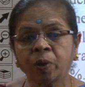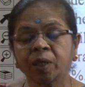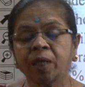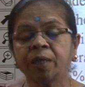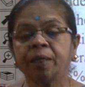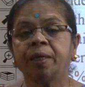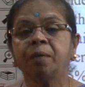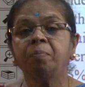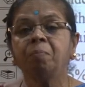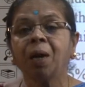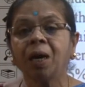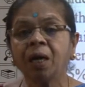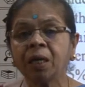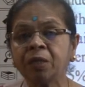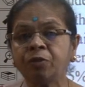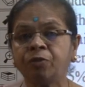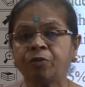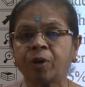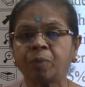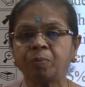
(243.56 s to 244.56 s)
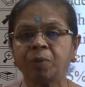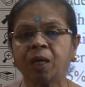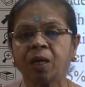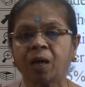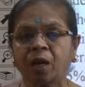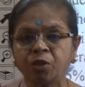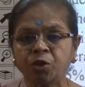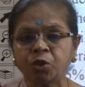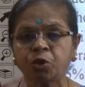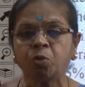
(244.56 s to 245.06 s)
the demand from the
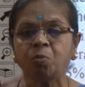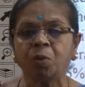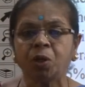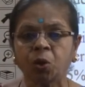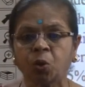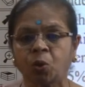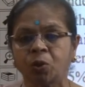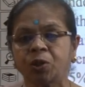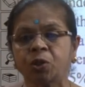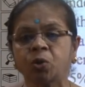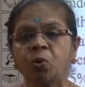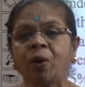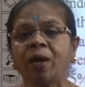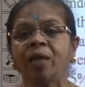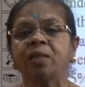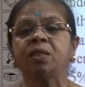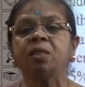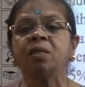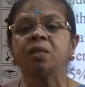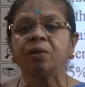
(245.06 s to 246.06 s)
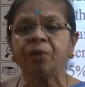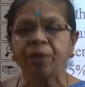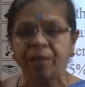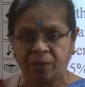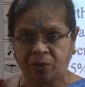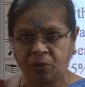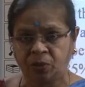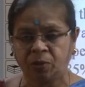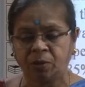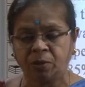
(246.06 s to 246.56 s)
consumer also has
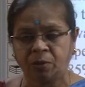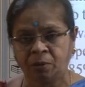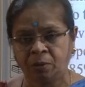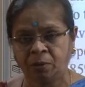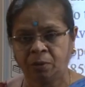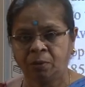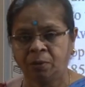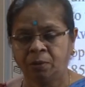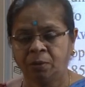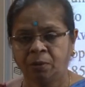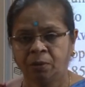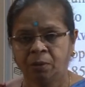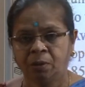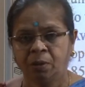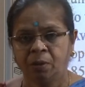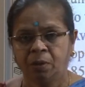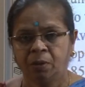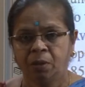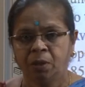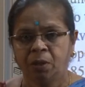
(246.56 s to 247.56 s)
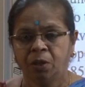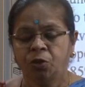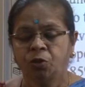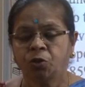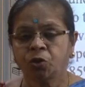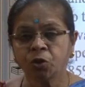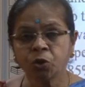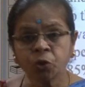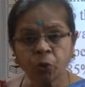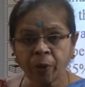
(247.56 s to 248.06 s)
increased.
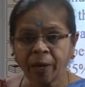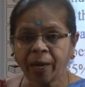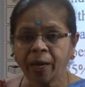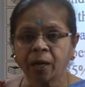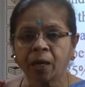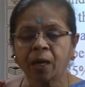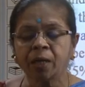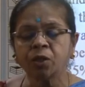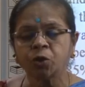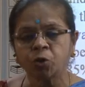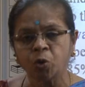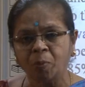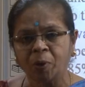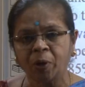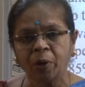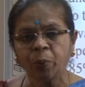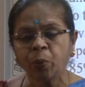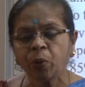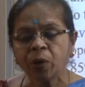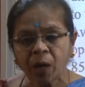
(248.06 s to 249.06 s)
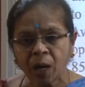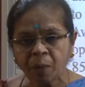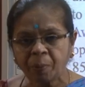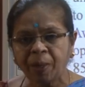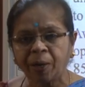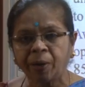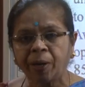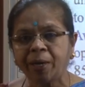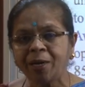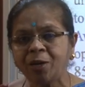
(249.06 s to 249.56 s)
So, today a consumer would not
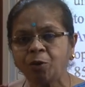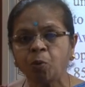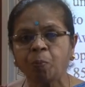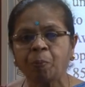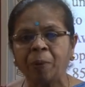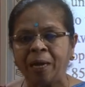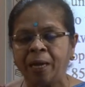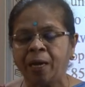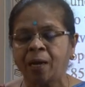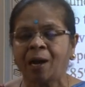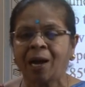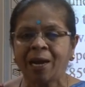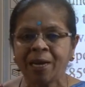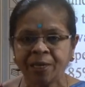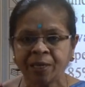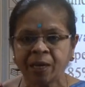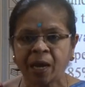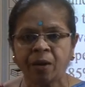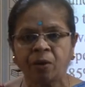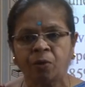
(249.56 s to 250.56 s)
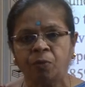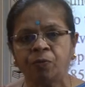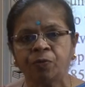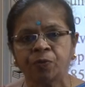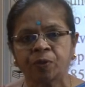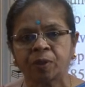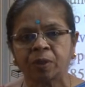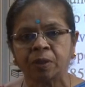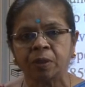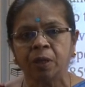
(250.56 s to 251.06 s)
be ready to pay high
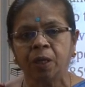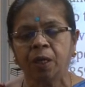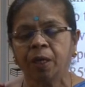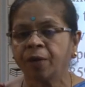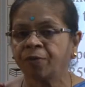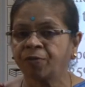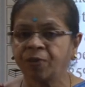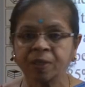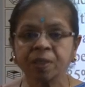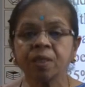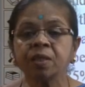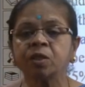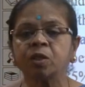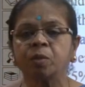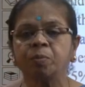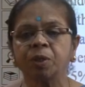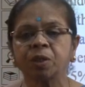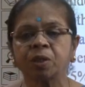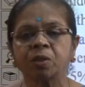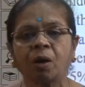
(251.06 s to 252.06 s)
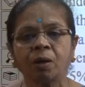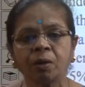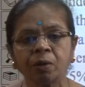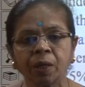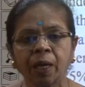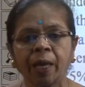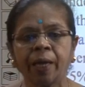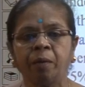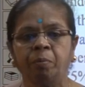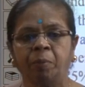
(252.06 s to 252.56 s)
tariffs if the system is not
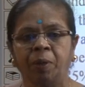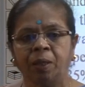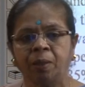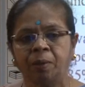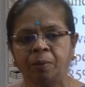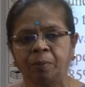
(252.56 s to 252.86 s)
reliable.